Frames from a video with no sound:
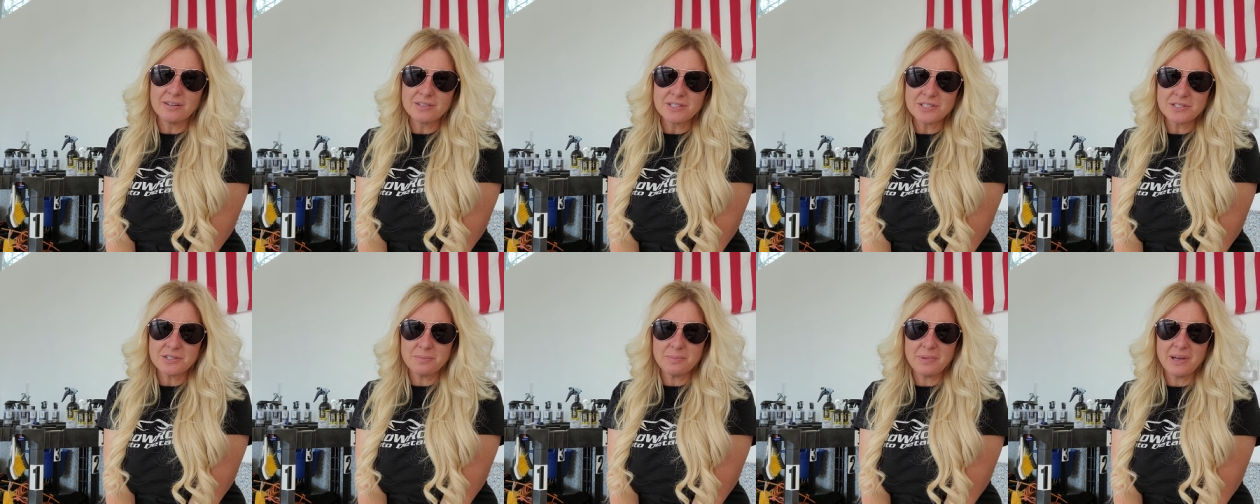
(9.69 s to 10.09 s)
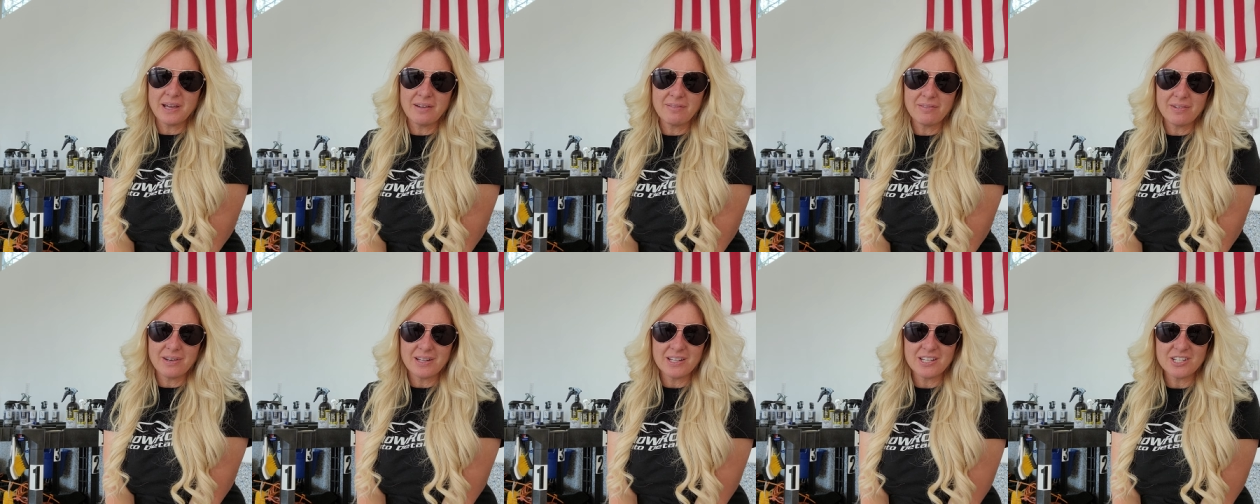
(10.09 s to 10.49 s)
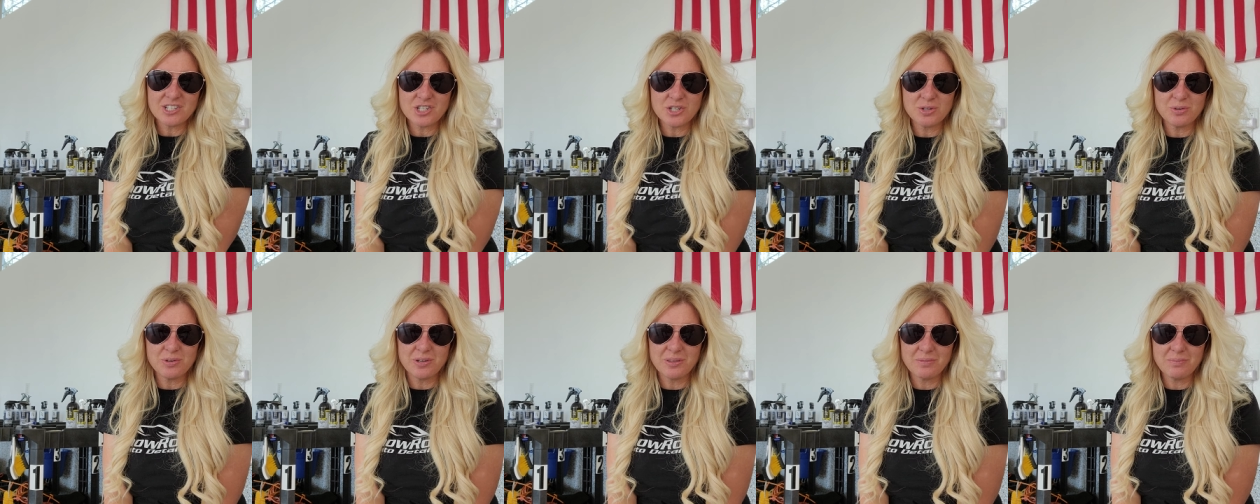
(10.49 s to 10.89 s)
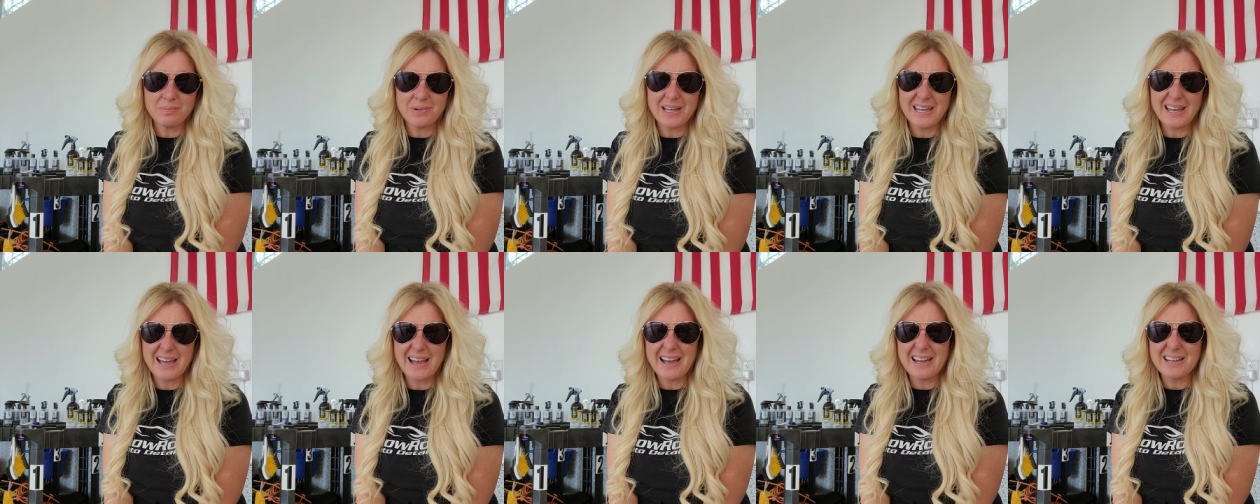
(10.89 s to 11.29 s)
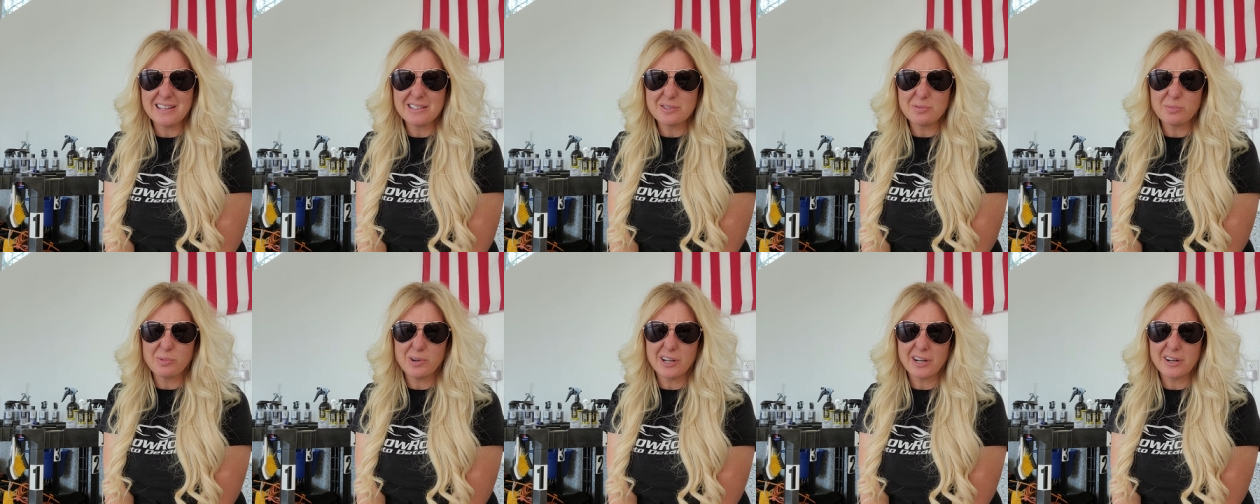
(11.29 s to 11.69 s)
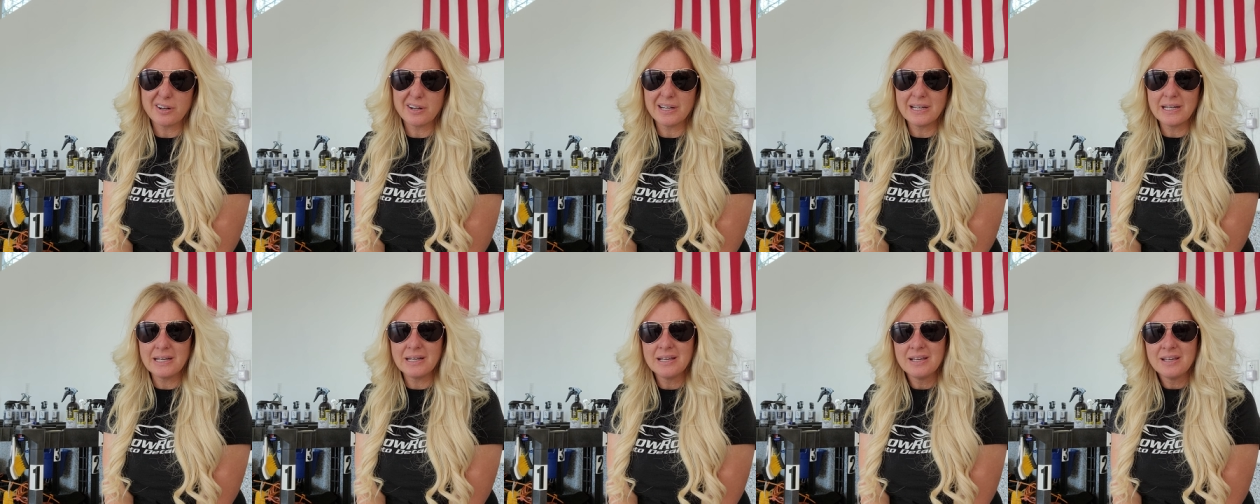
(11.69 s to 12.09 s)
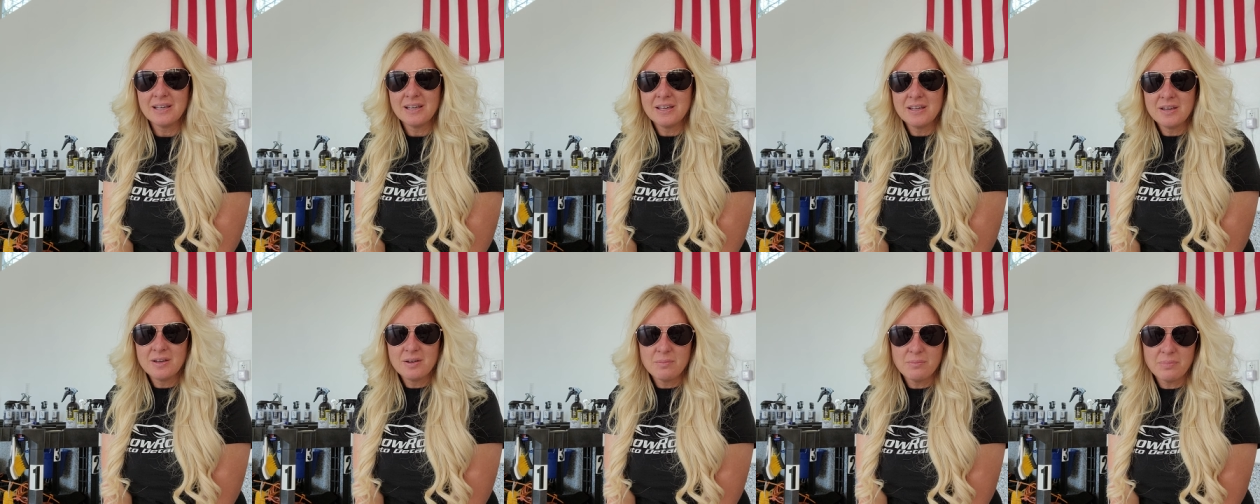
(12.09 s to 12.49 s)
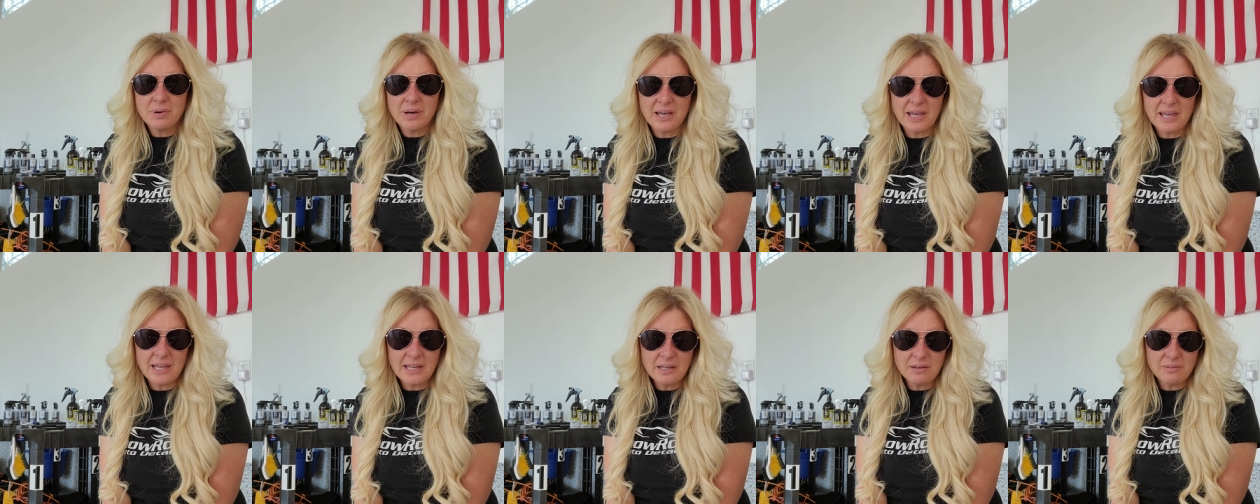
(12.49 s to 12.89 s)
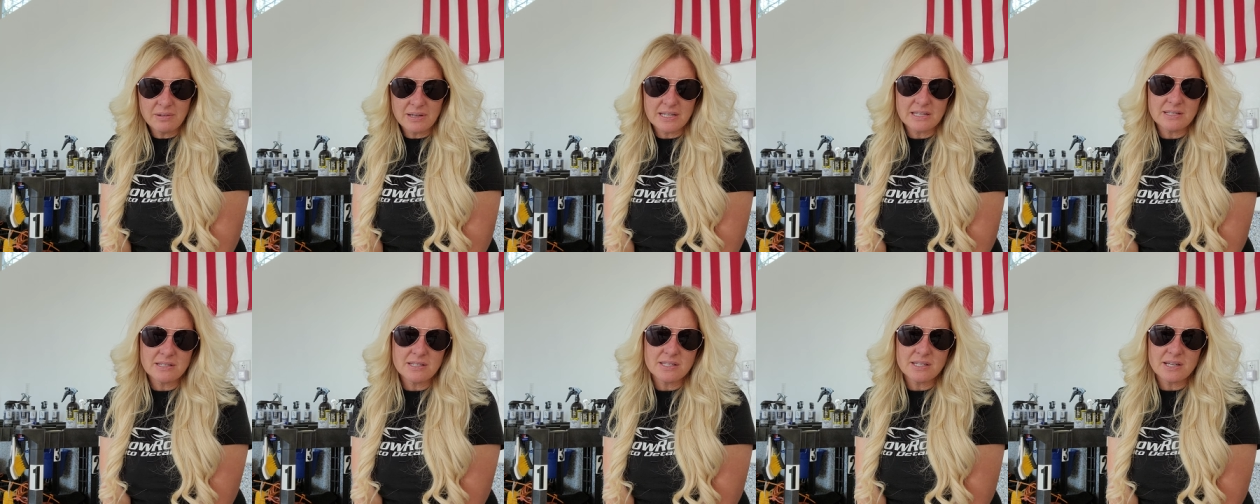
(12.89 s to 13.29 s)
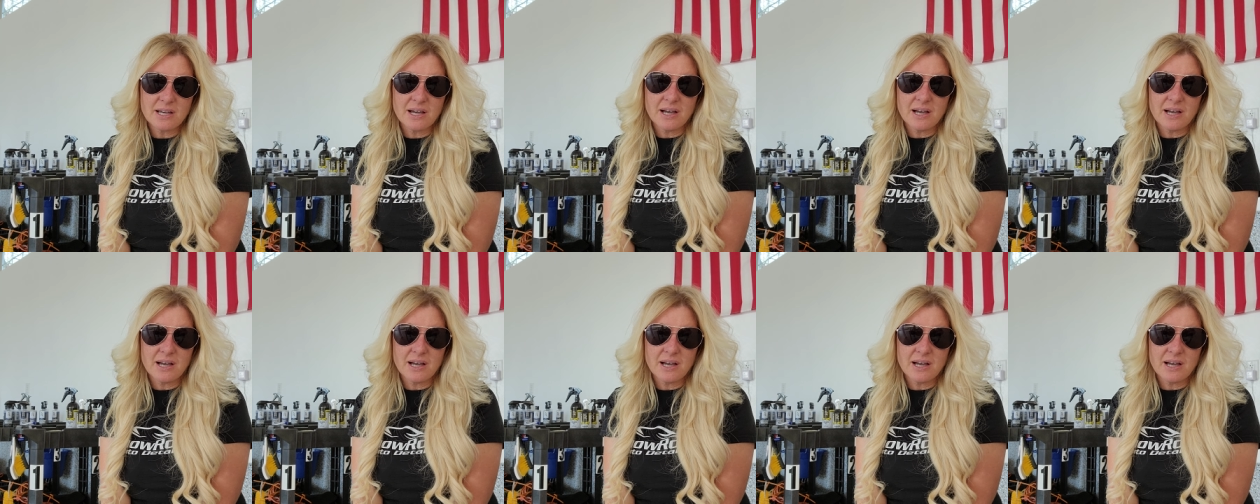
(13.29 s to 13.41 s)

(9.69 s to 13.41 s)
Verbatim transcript: so I'm having an issue with my eyes watering. But anyways,